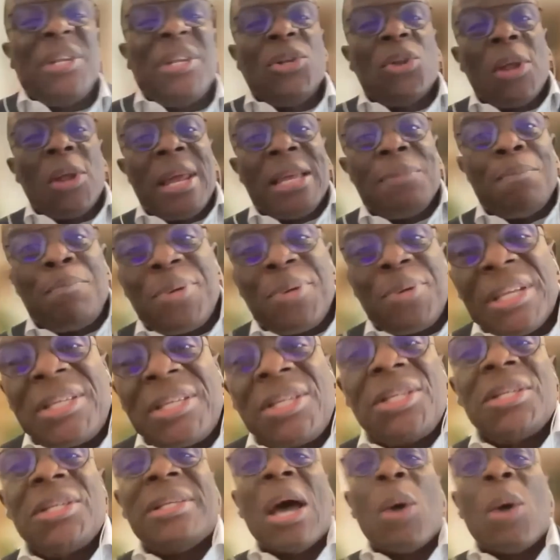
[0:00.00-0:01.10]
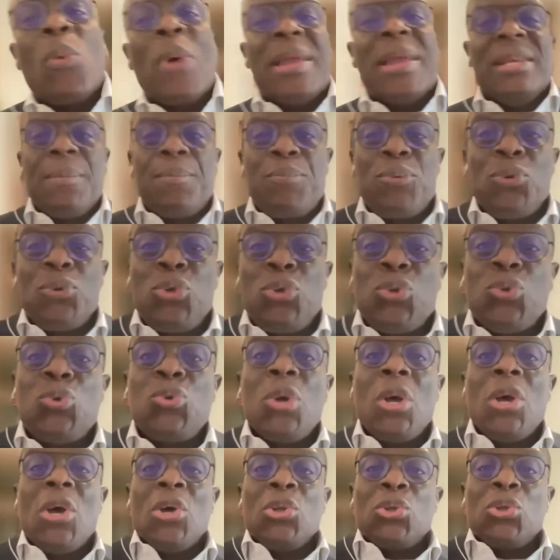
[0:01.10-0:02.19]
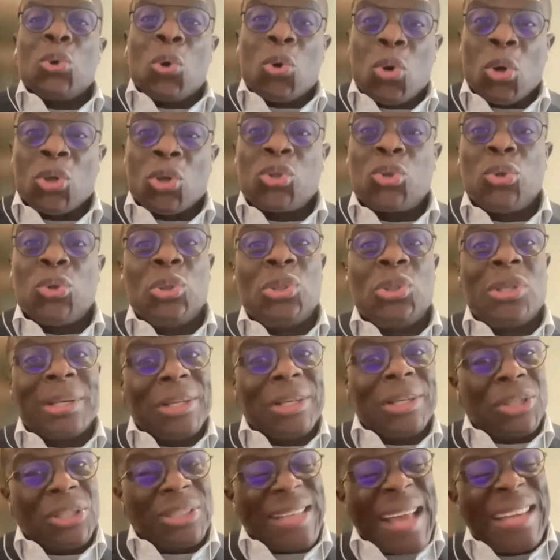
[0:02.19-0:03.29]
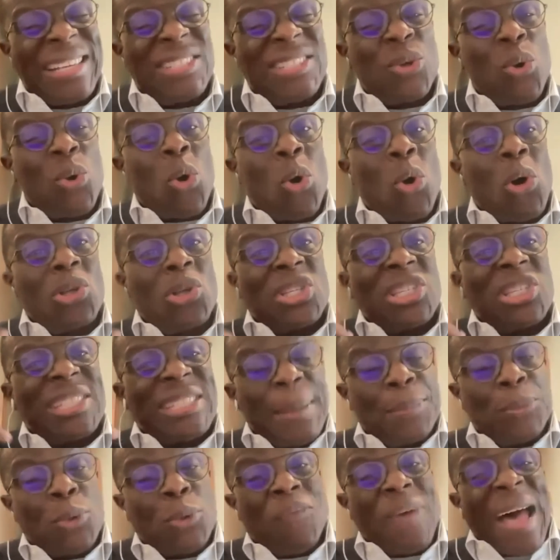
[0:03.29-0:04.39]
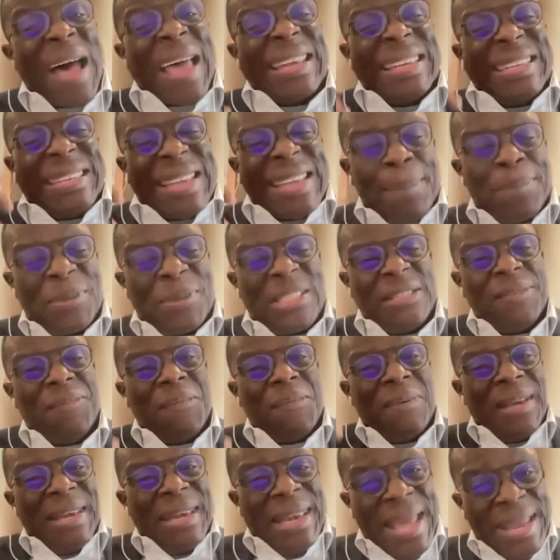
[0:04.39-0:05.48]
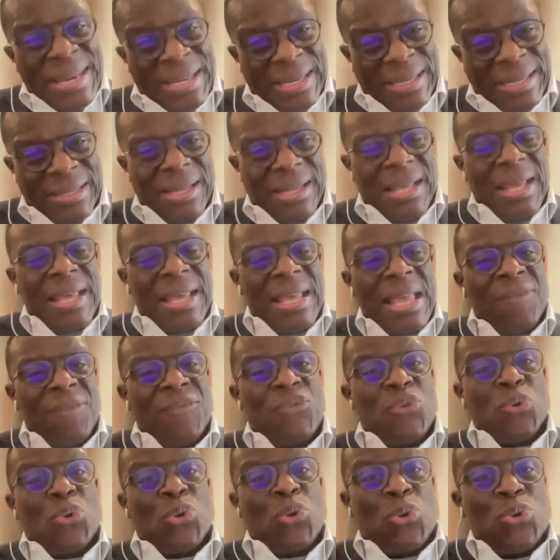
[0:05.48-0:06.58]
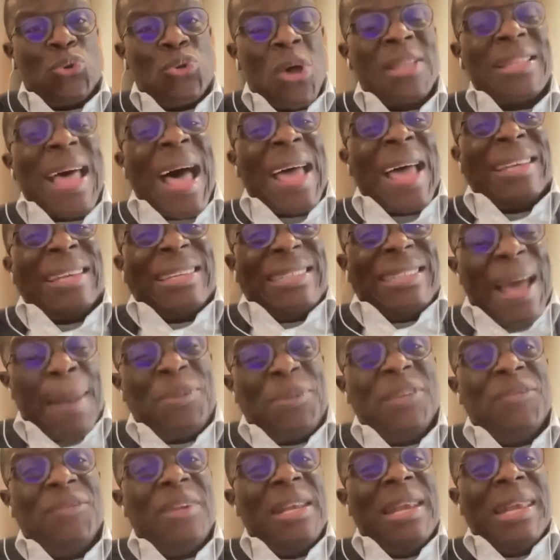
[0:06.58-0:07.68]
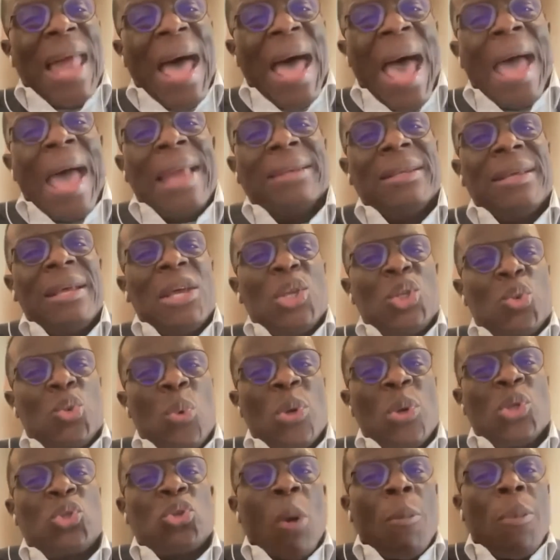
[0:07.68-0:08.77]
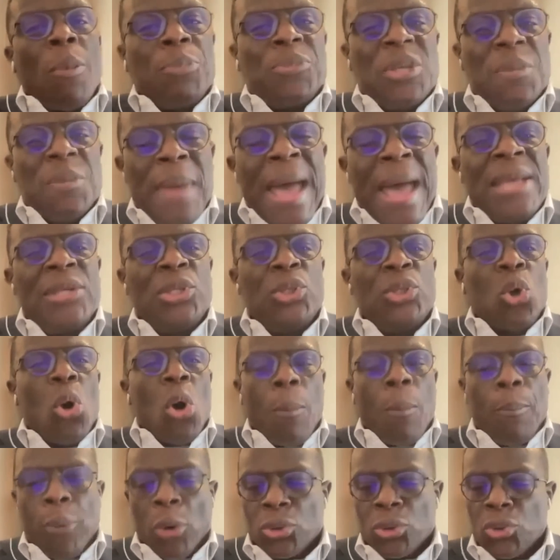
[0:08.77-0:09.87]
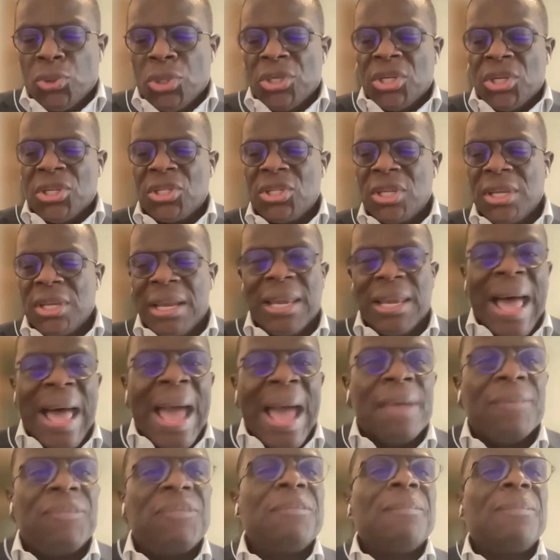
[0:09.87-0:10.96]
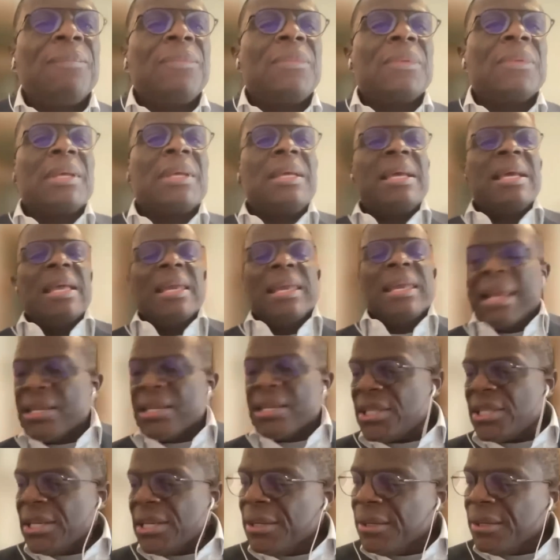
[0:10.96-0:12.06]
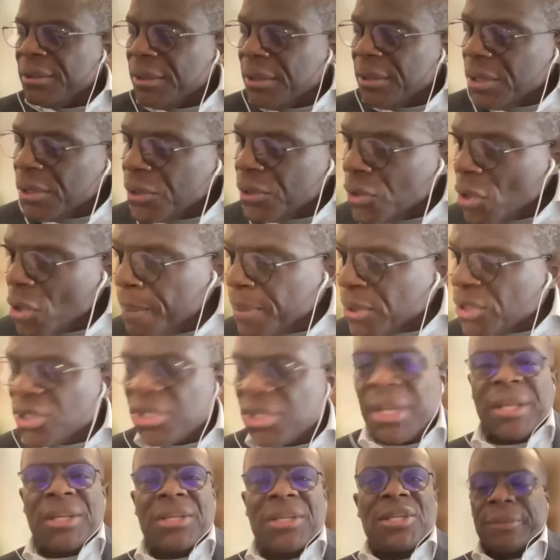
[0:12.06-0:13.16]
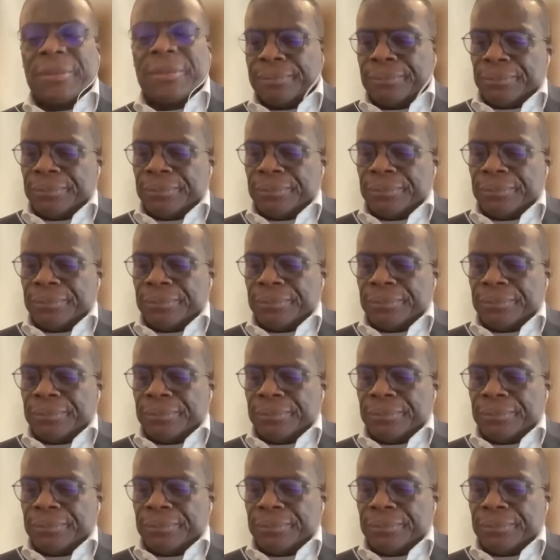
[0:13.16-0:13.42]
the knowledge bridge that will enable you to cross to new territory. That is the whole concept of adaptive learning. If you do not adaptively learn, you will suboptimize your opportunities in life. Lesson number 6.